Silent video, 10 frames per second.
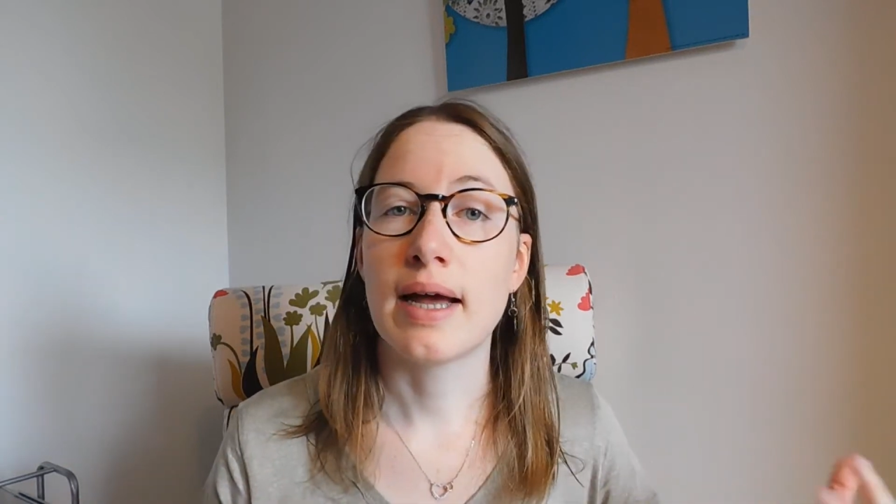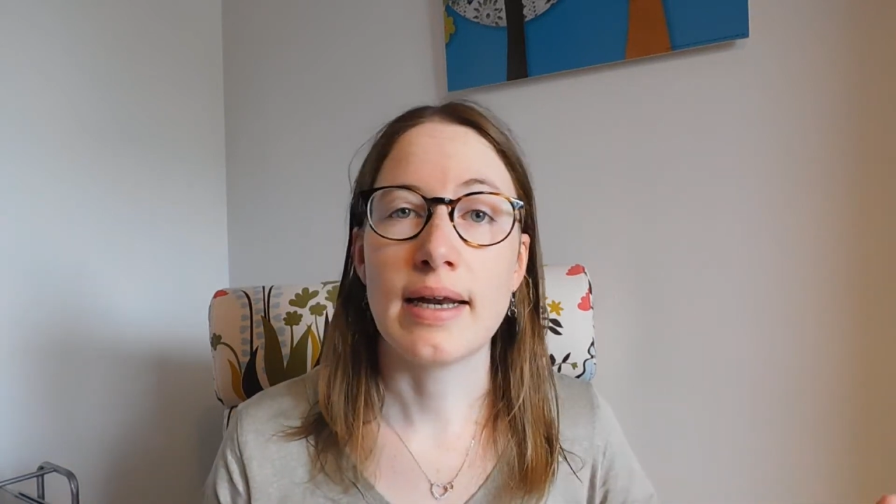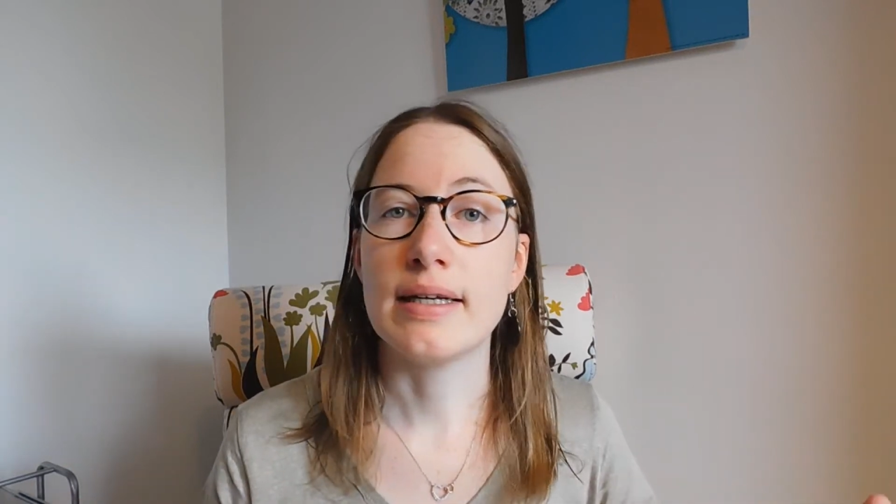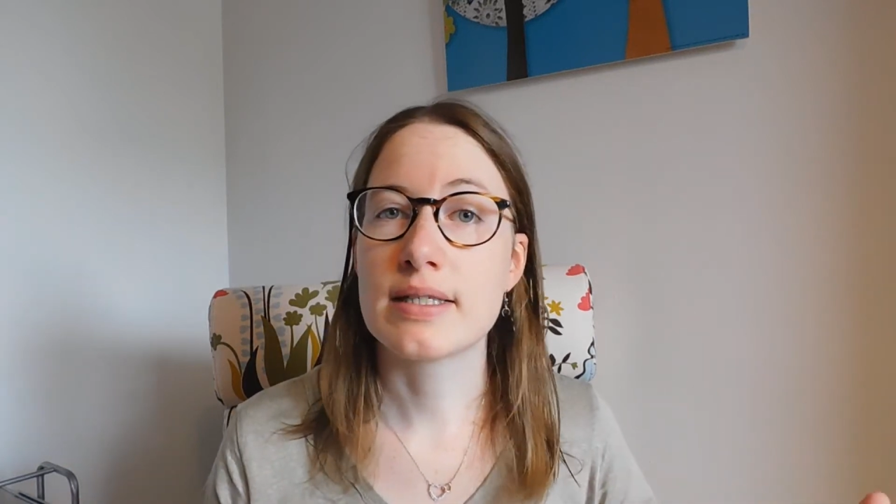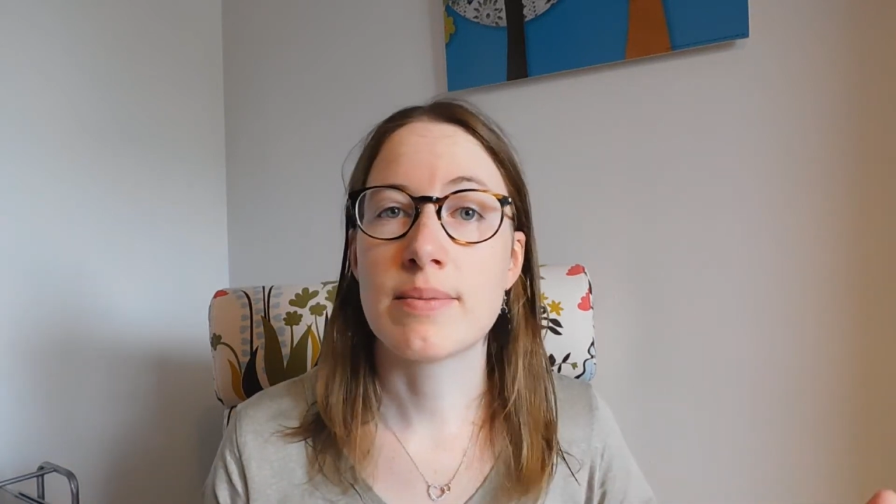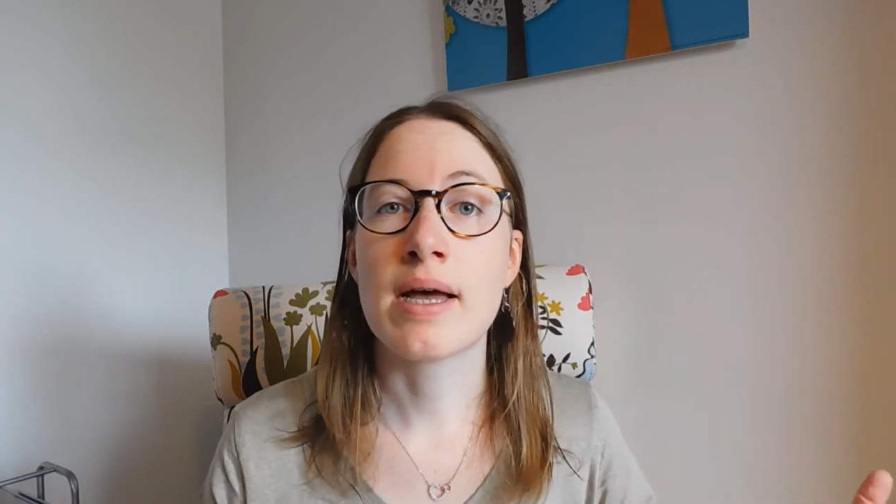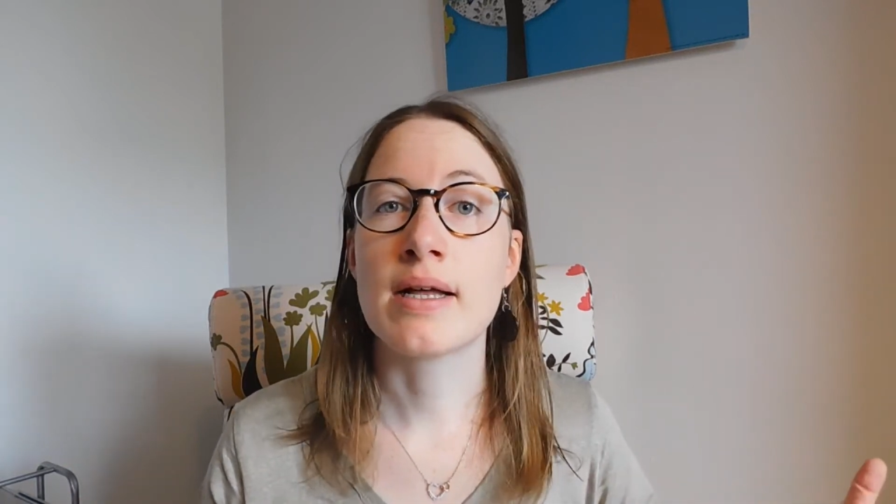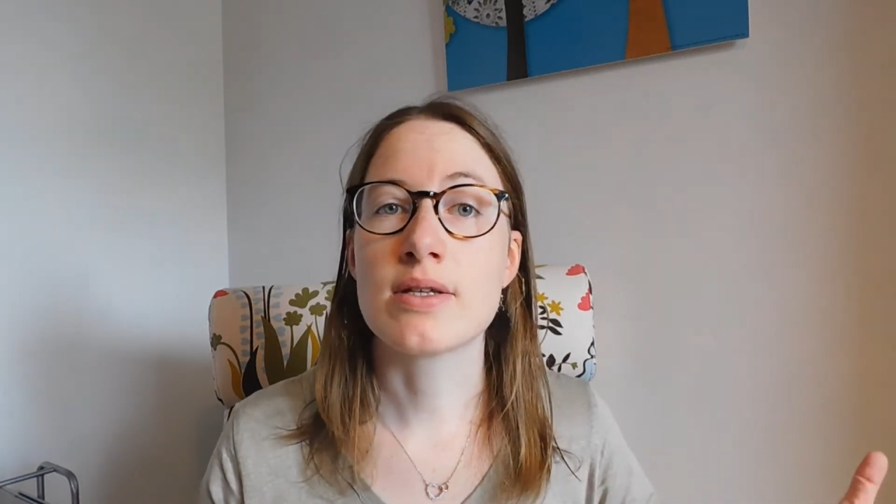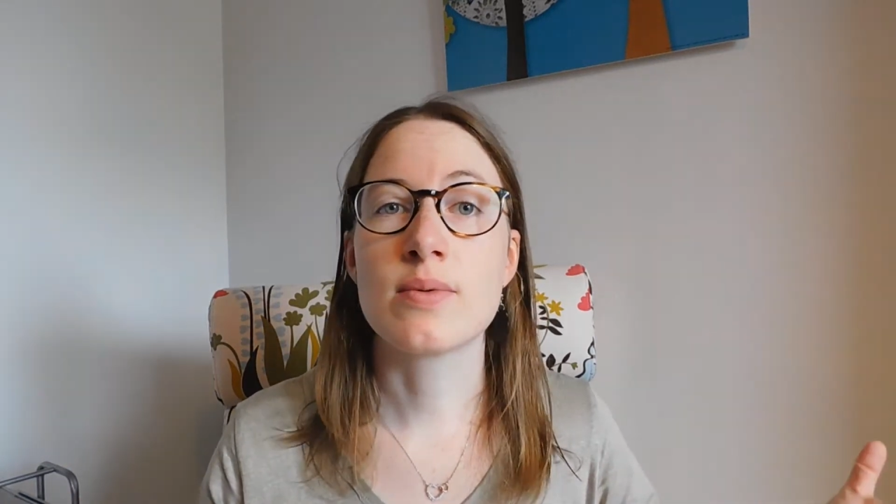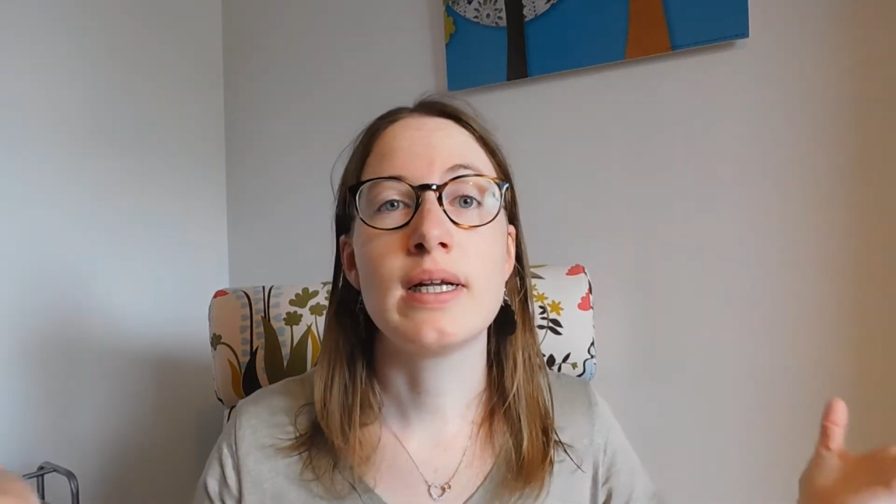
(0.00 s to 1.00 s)
and it
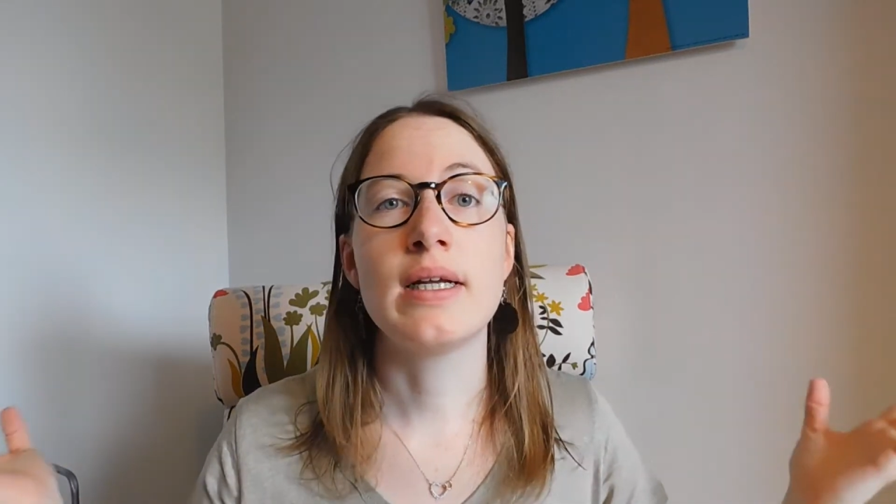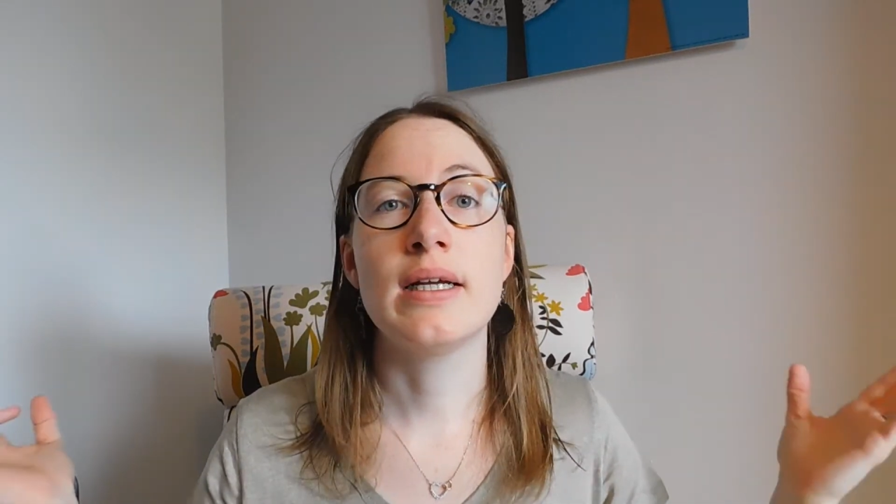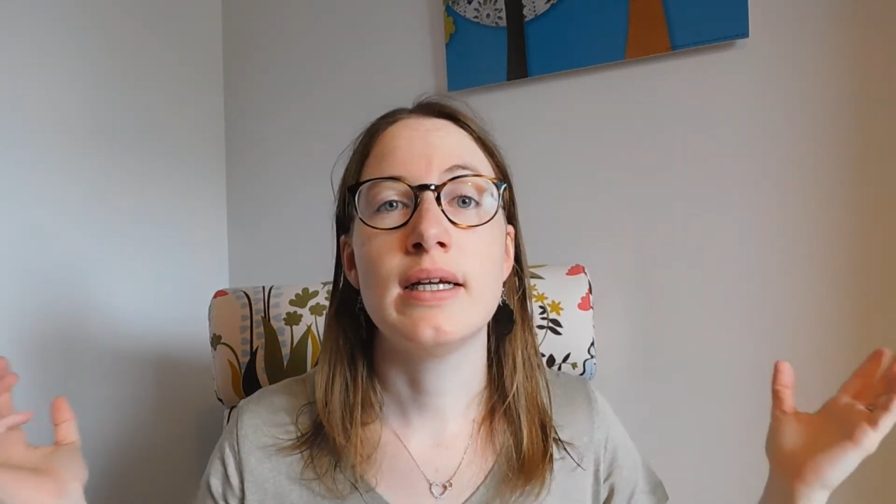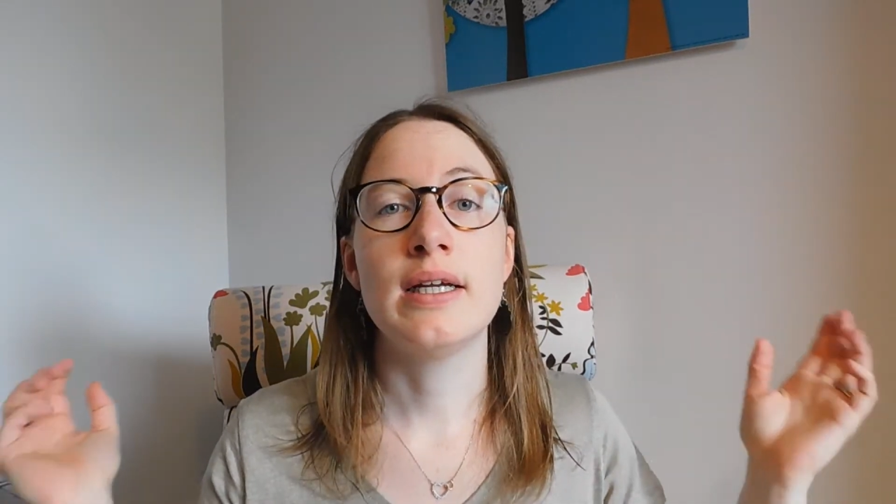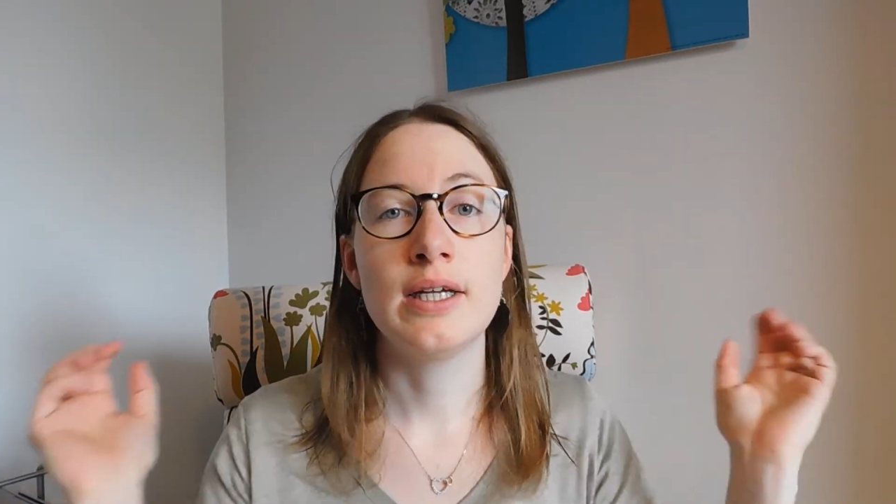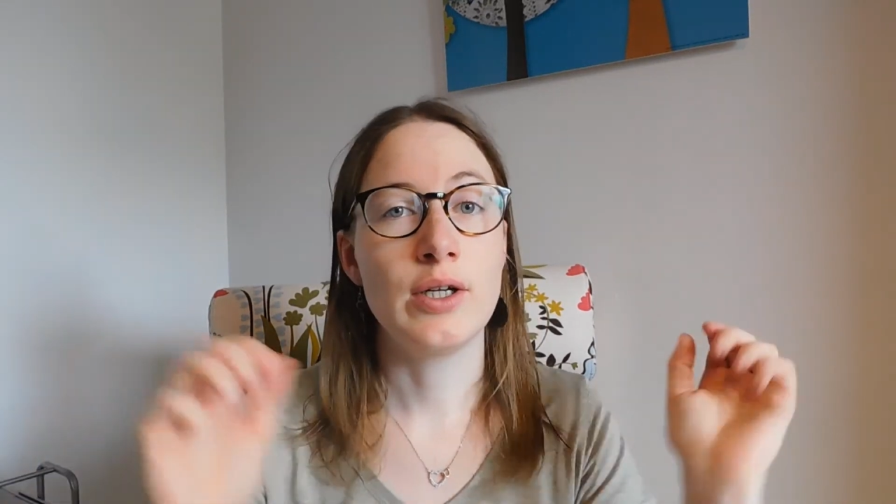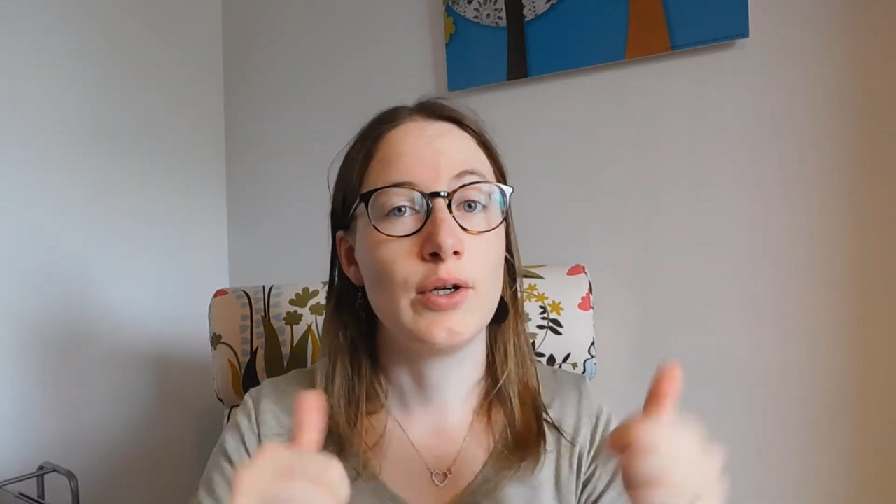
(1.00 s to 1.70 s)
smells really